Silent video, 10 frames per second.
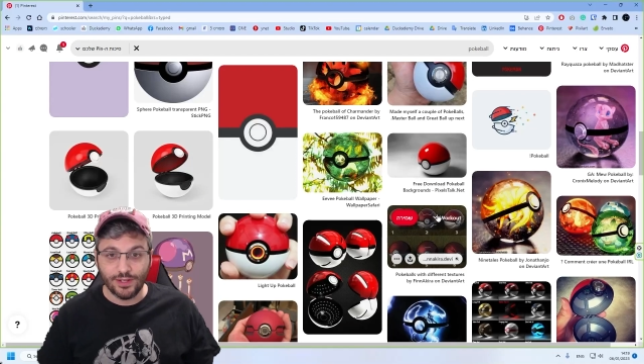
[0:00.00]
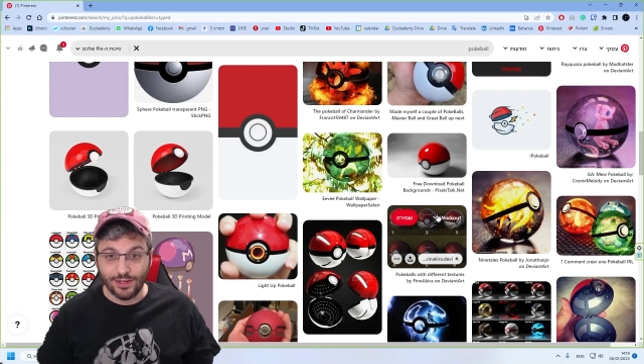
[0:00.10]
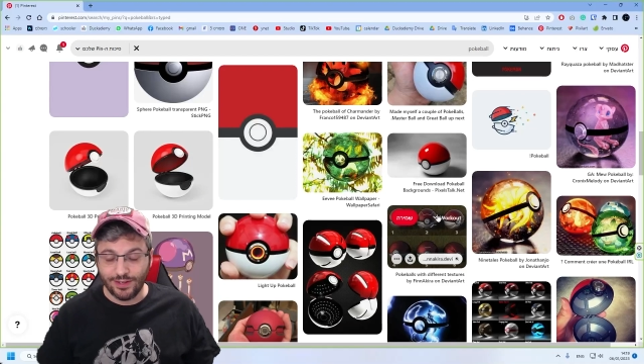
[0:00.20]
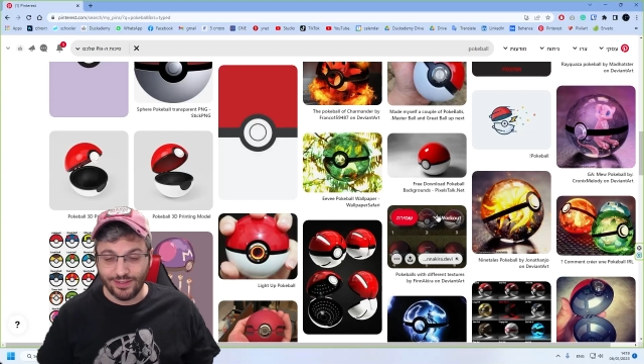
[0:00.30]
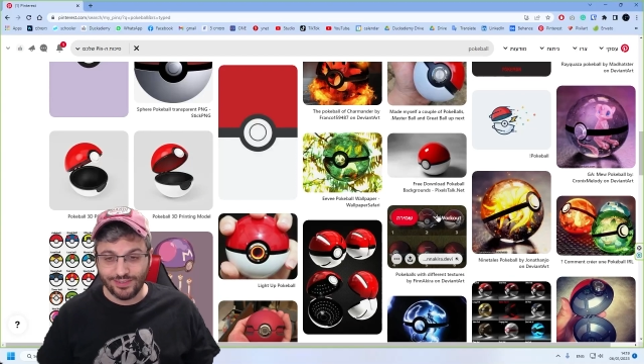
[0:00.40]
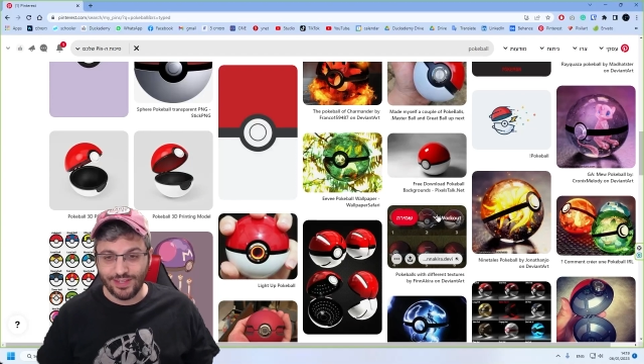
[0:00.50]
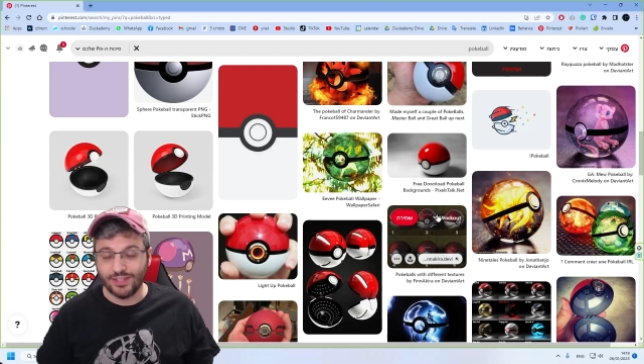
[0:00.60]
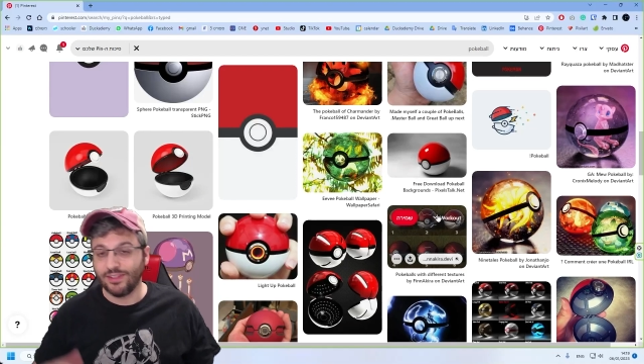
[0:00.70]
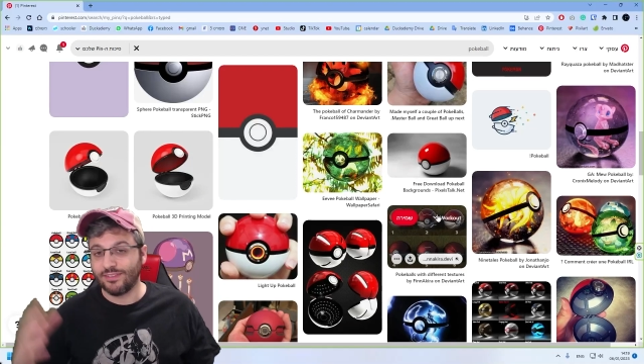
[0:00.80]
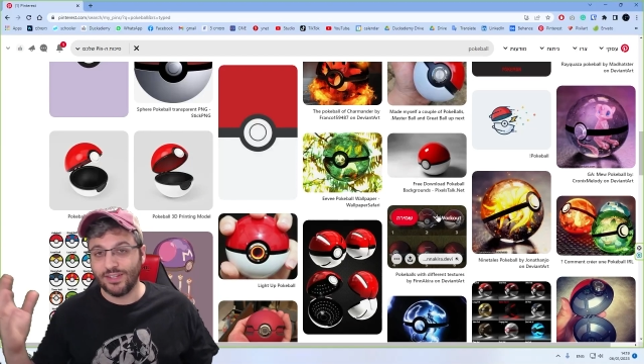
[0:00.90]
in the
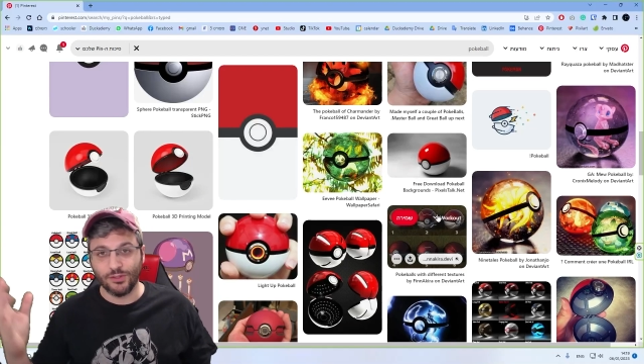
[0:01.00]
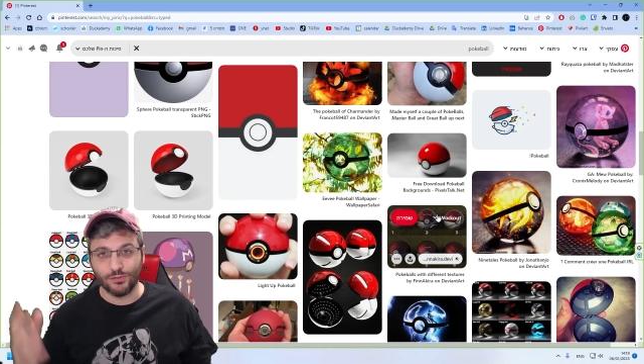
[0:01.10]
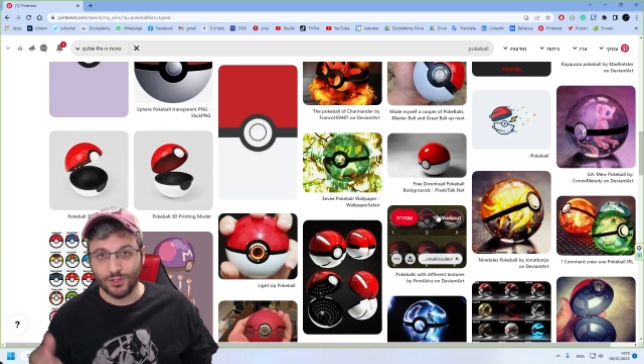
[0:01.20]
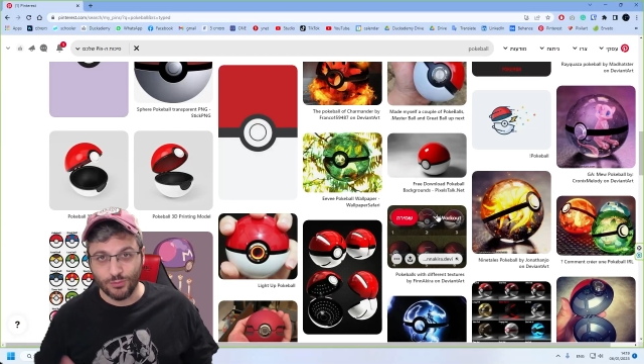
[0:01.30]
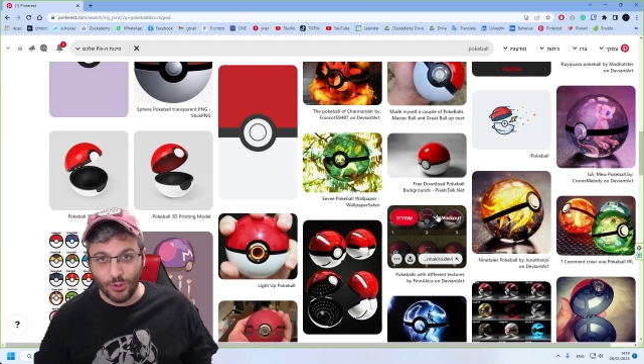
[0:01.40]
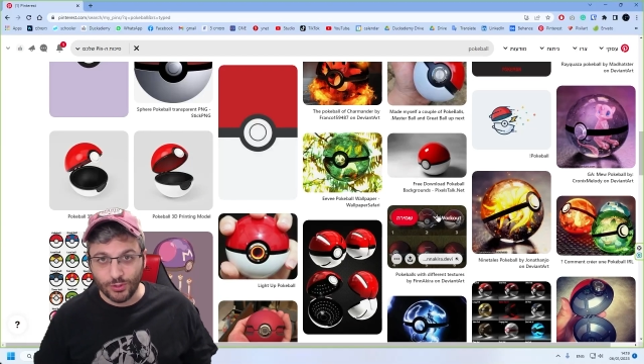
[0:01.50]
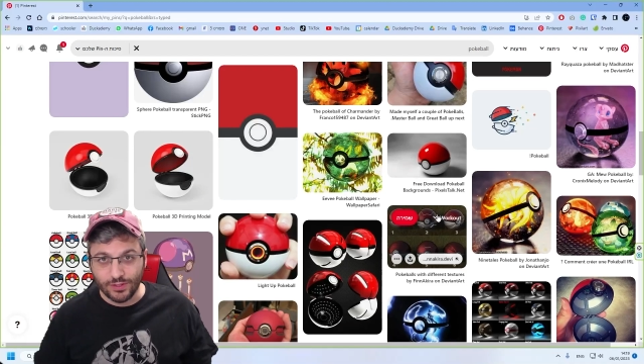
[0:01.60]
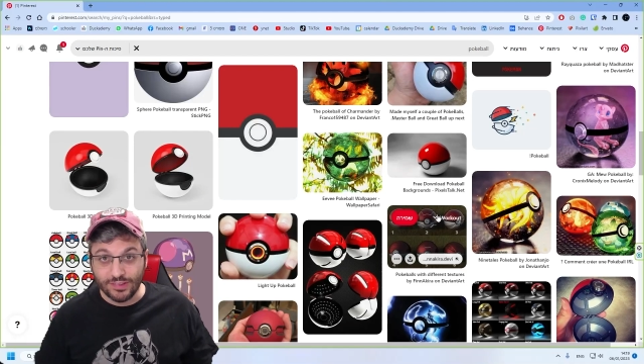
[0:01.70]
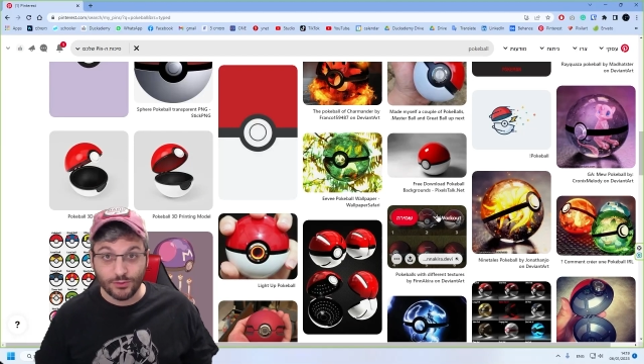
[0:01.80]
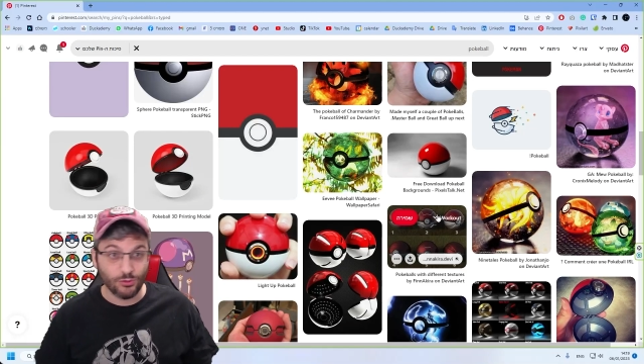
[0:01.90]
other side of the
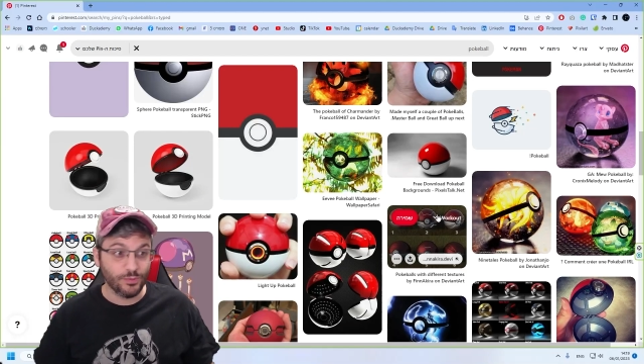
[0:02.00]
world, it